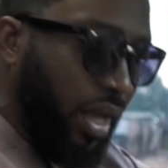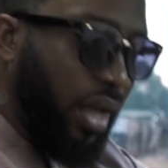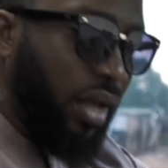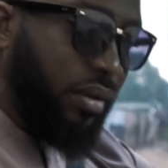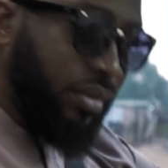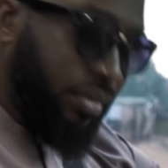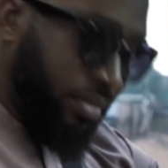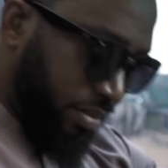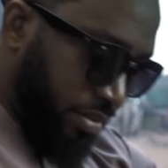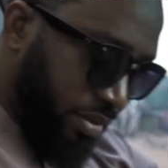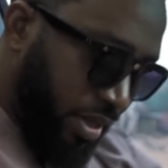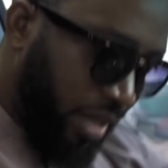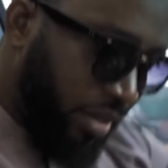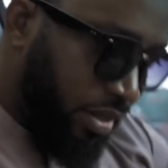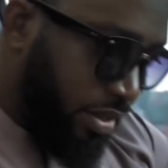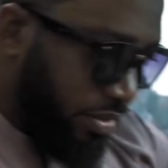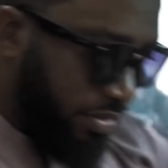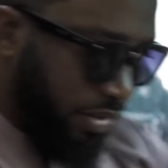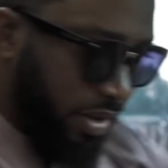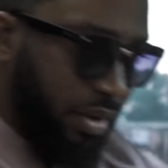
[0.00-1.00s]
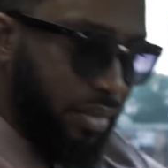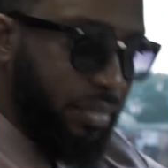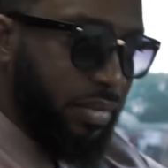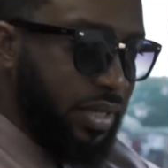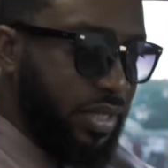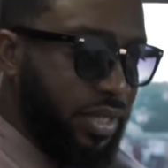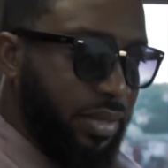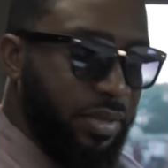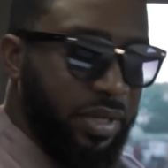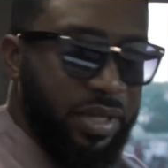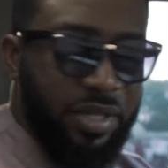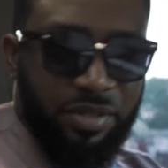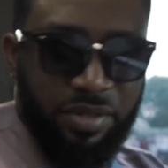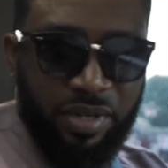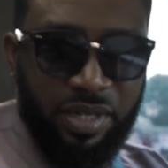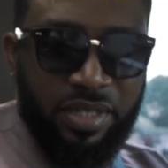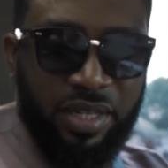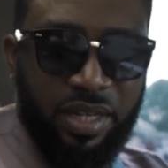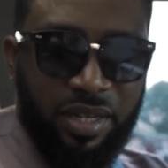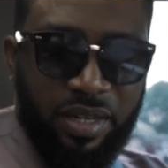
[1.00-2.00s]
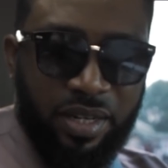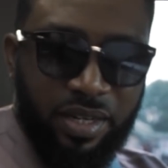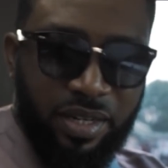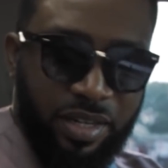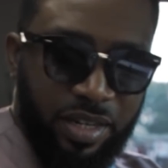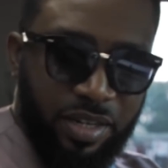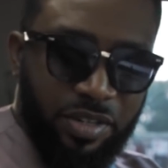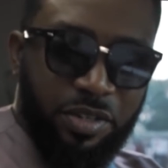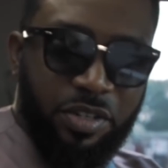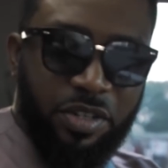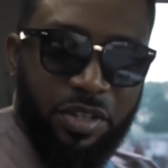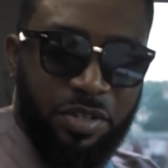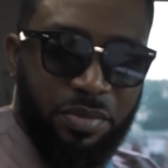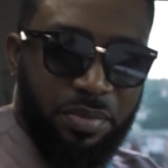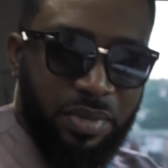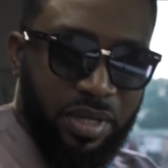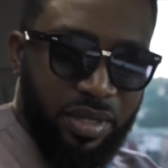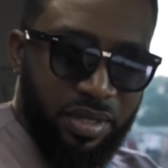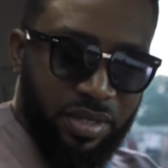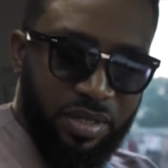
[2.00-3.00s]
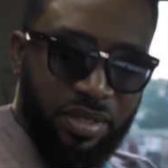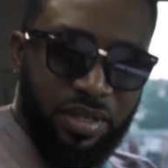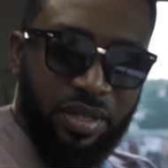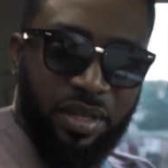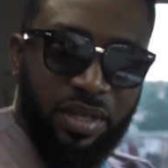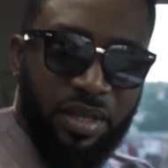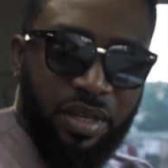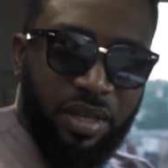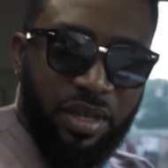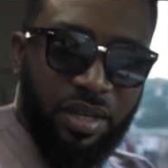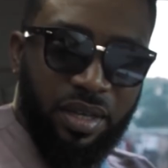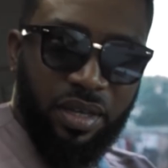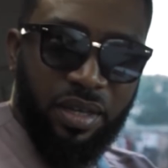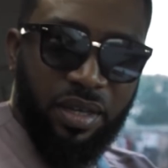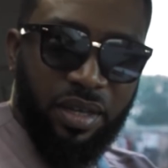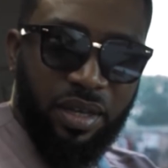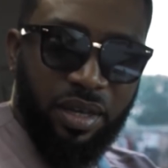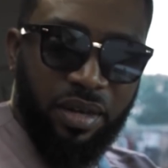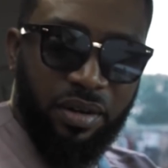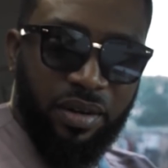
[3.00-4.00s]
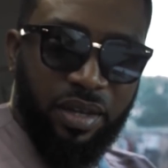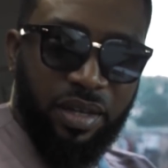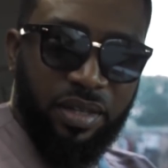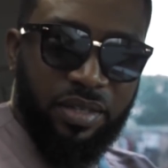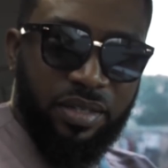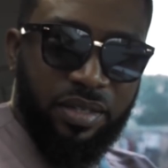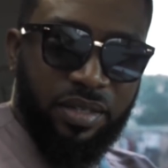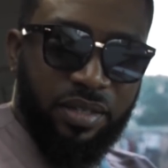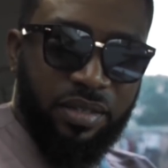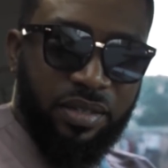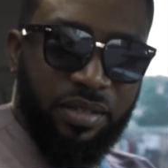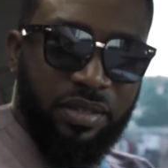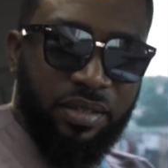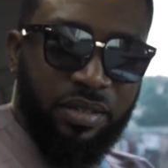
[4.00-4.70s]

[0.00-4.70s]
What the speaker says: Oh, thank you very much. I'm not interested, lady. Can you just please? All right.